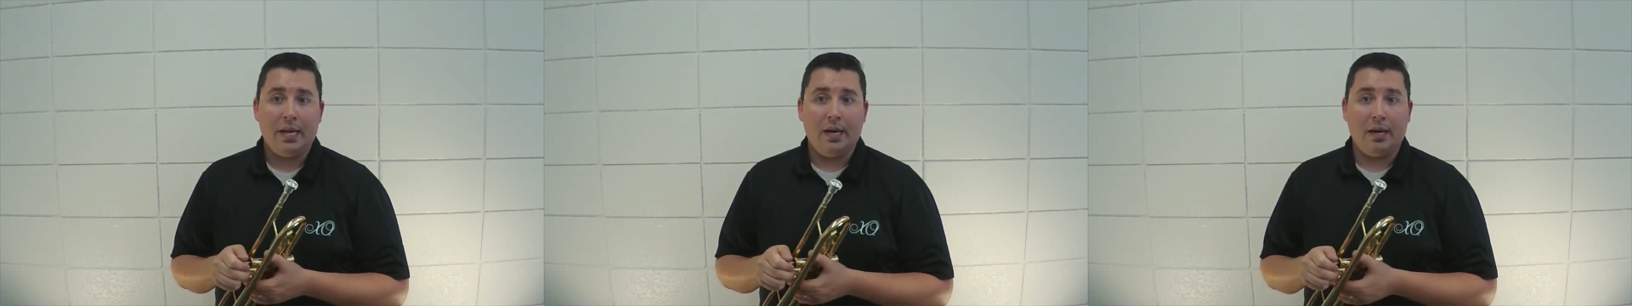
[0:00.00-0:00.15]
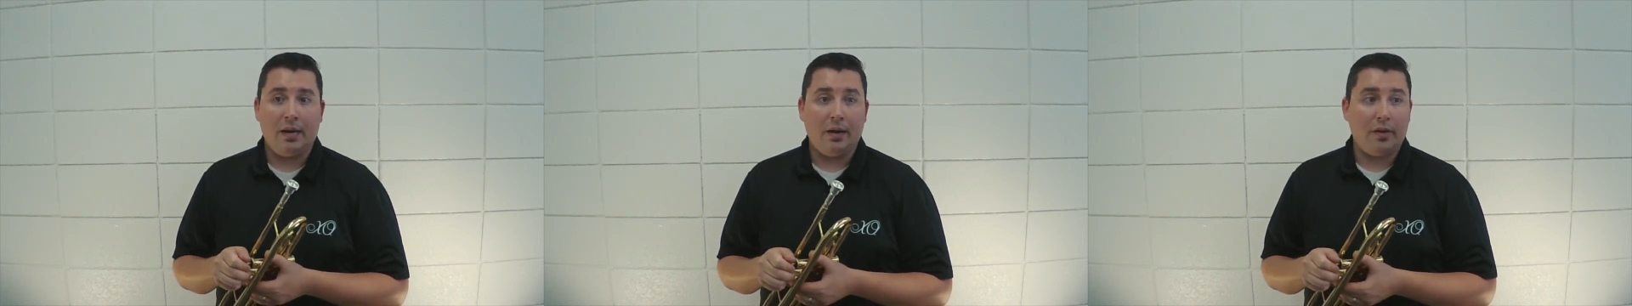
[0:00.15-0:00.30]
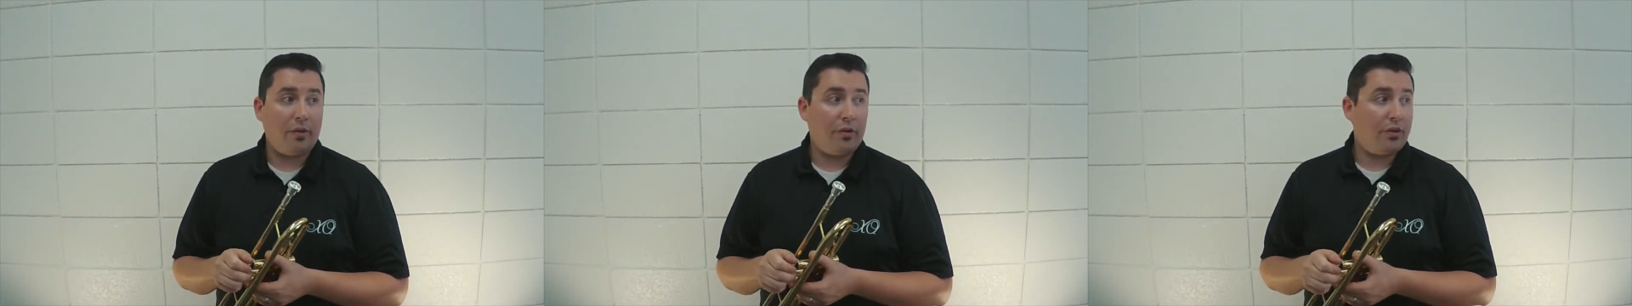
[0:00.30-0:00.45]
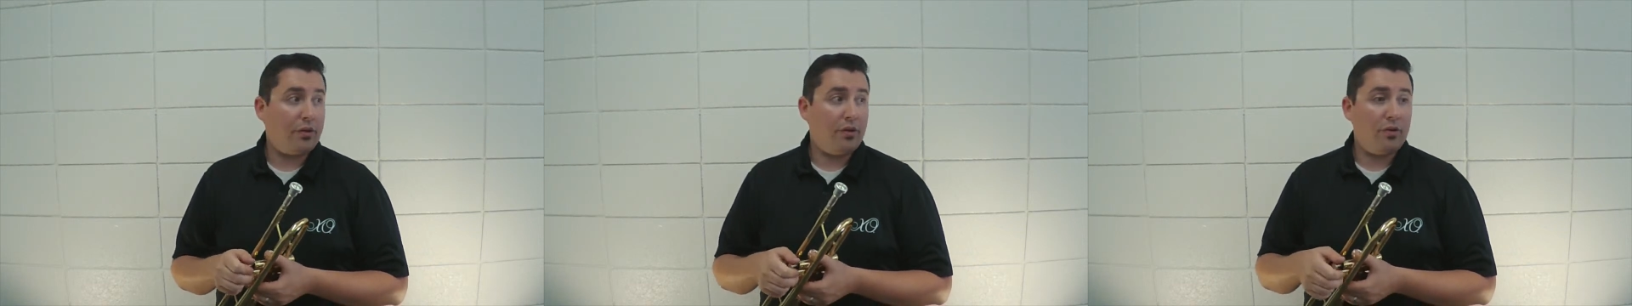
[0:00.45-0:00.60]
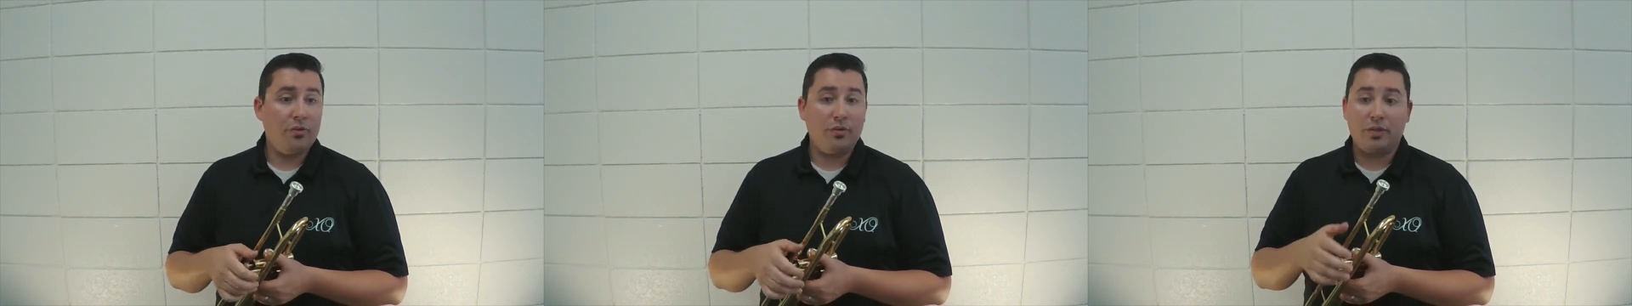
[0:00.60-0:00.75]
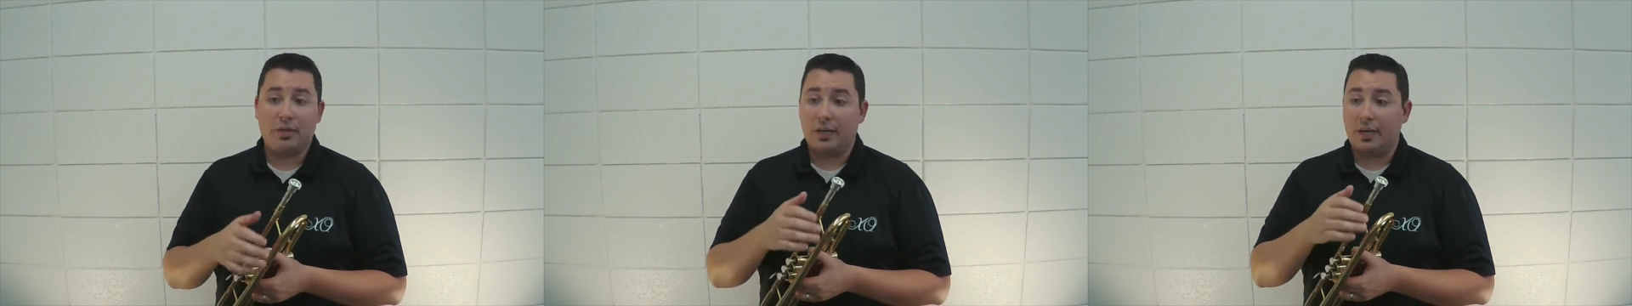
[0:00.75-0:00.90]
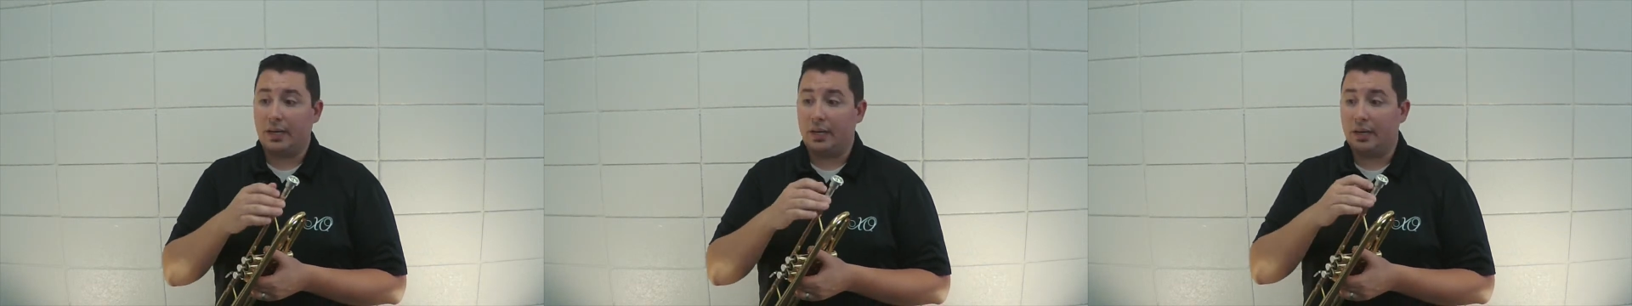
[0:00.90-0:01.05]
They're
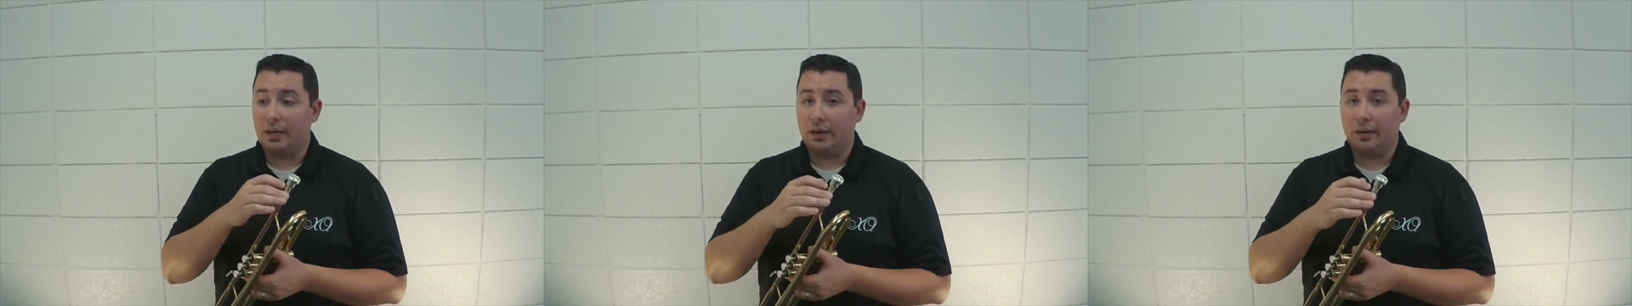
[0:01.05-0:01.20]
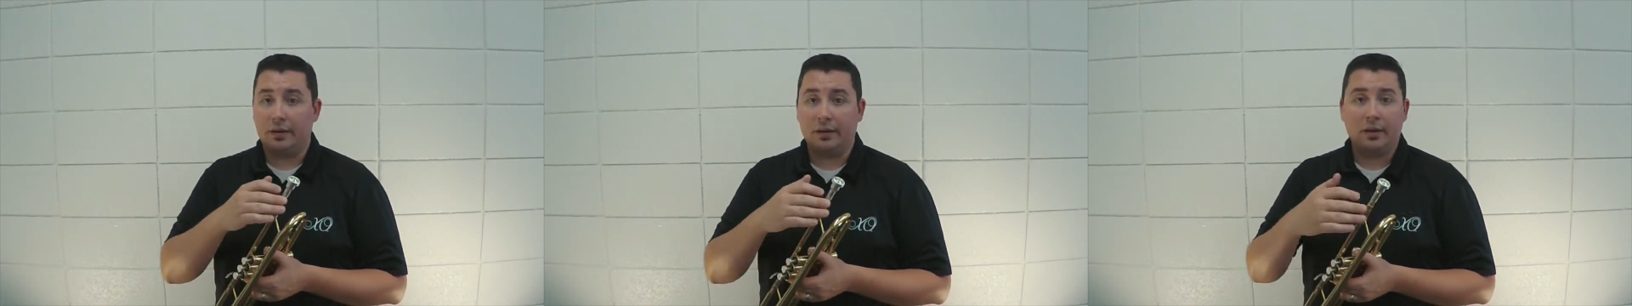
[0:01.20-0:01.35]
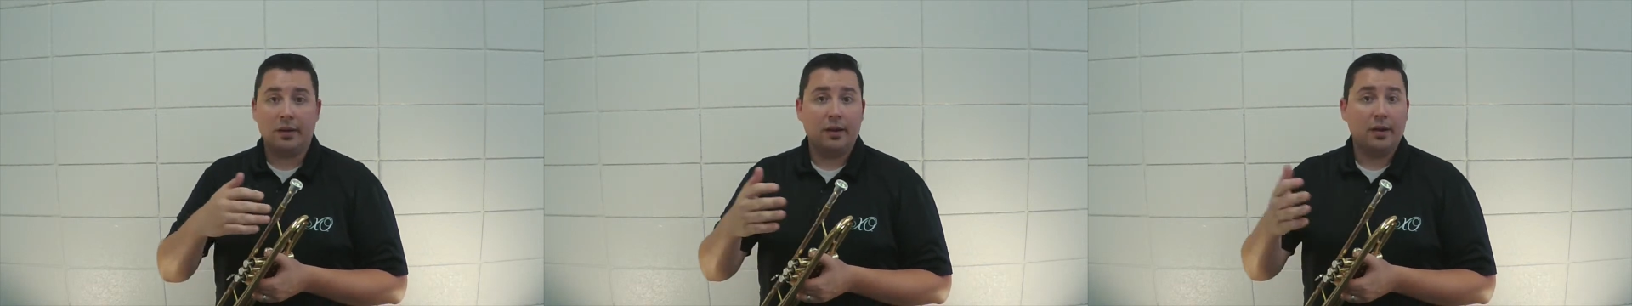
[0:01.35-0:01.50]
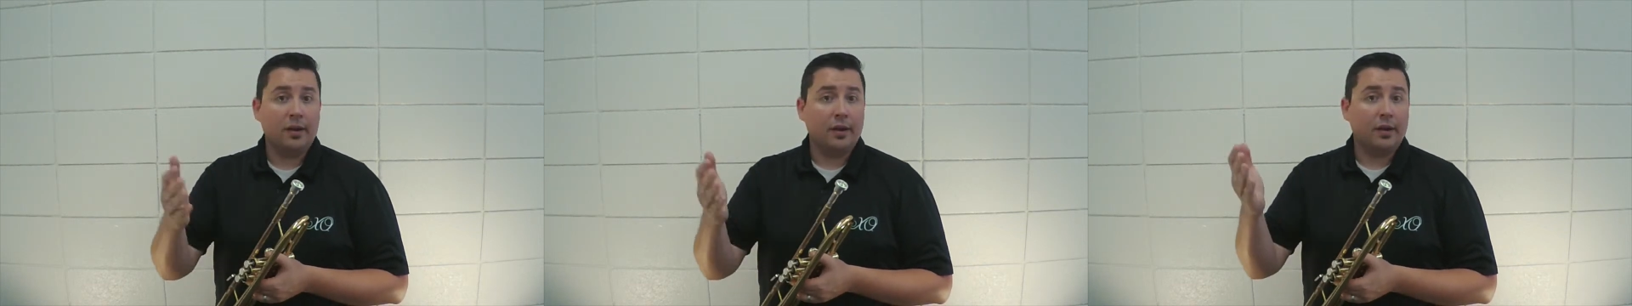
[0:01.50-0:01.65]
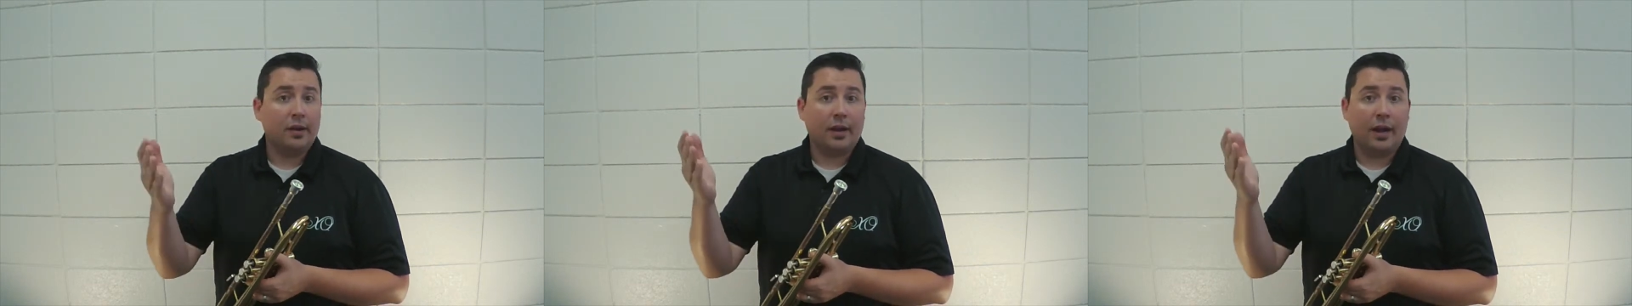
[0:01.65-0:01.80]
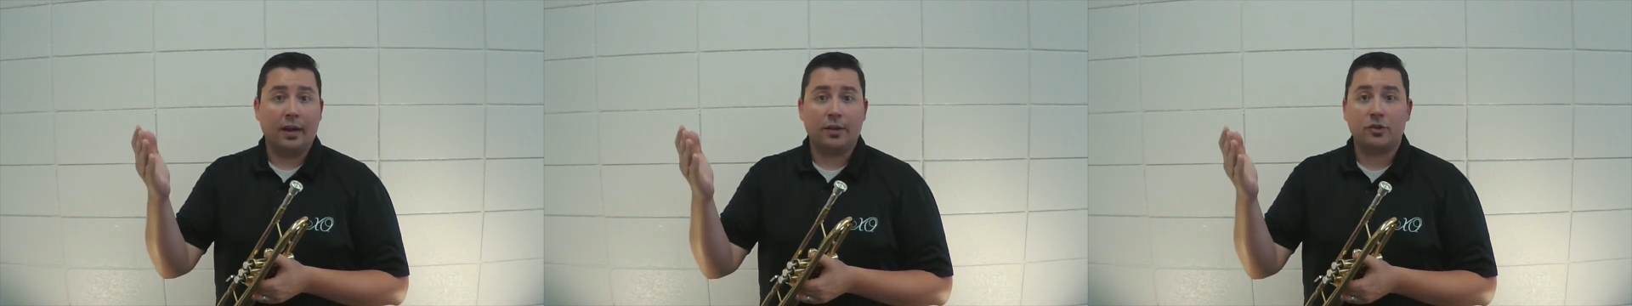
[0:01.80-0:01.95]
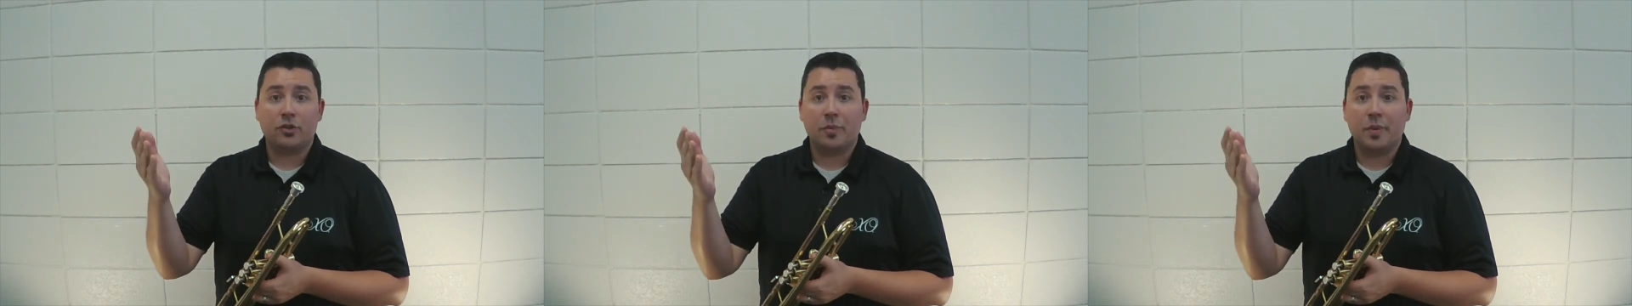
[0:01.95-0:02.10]
used in
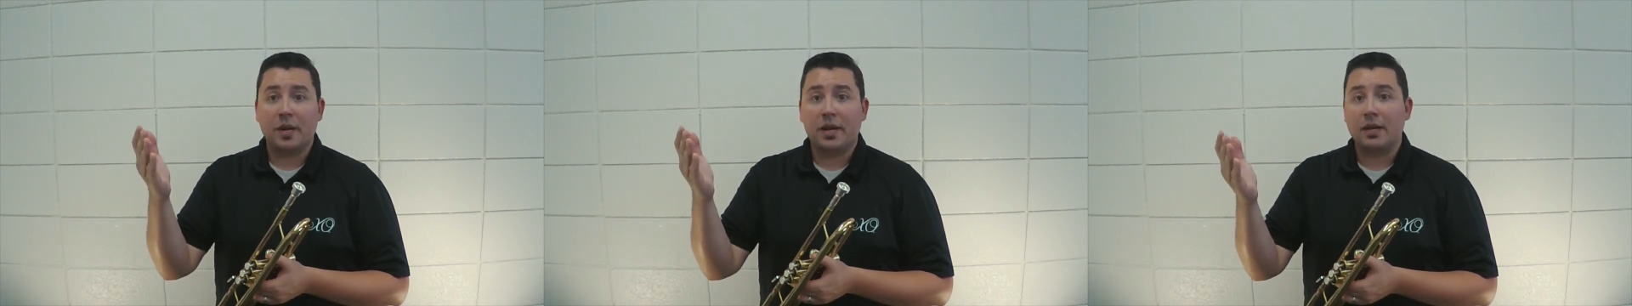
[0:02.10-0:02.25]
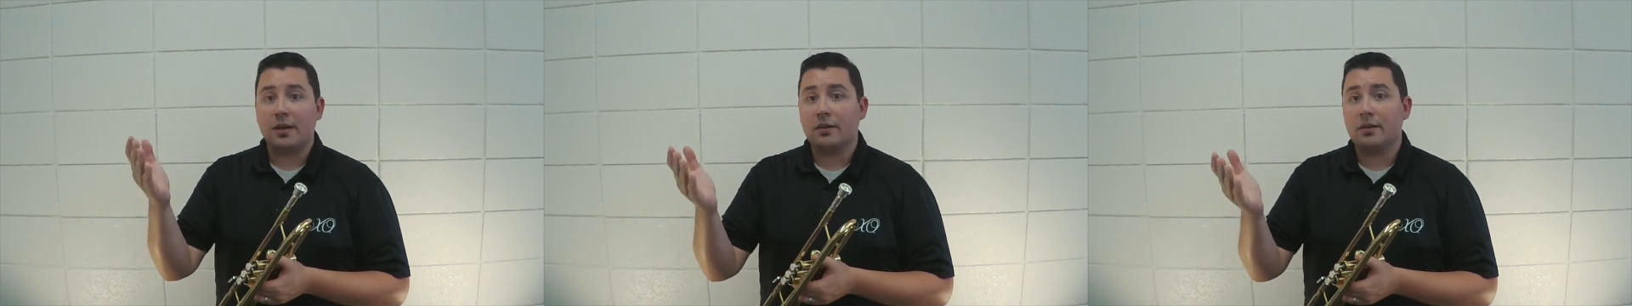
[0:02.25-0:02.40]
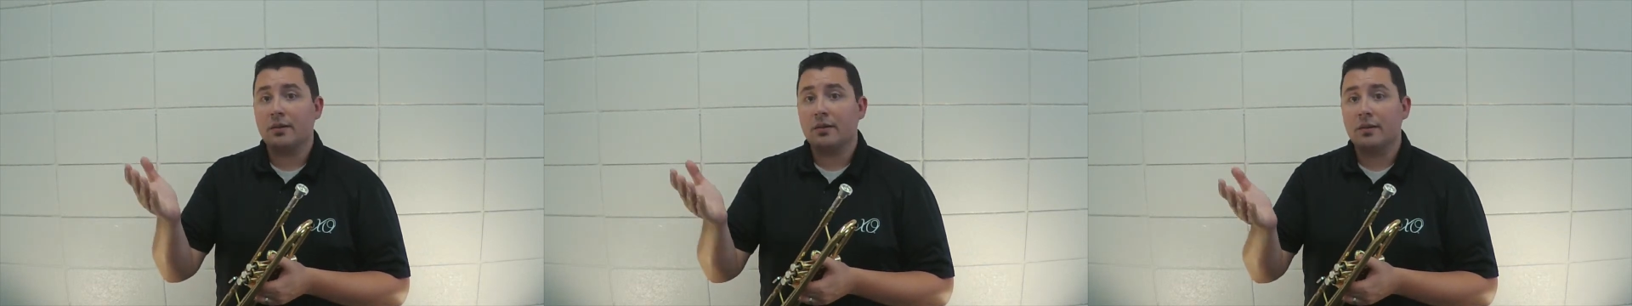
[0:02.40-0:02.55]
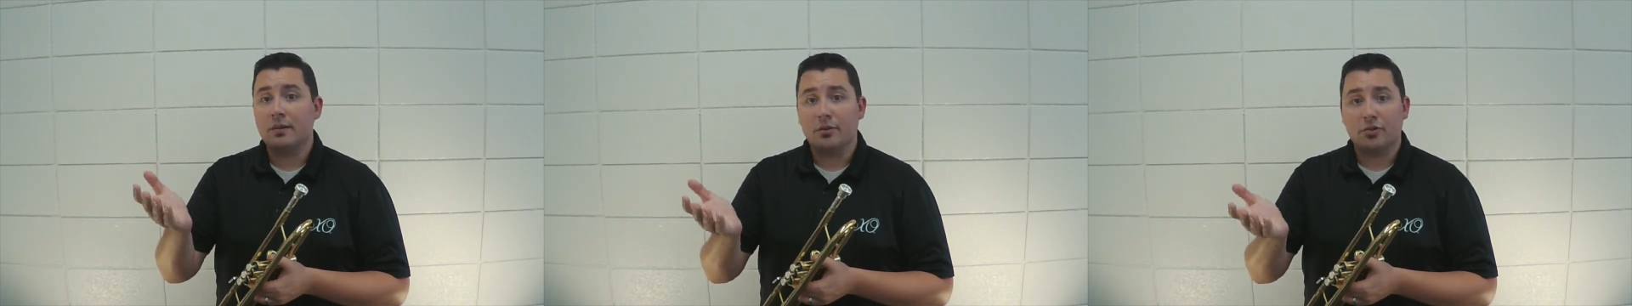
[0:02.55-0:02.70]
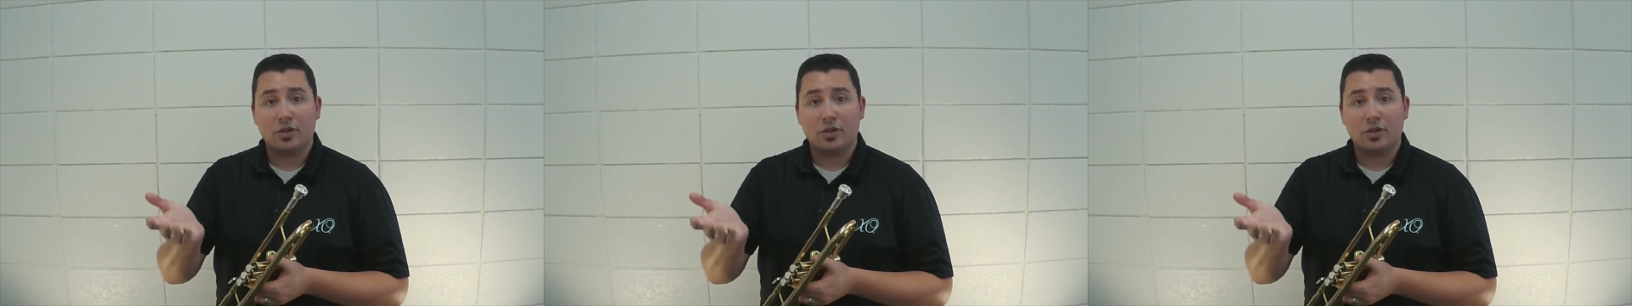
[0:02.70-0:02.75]
concert band,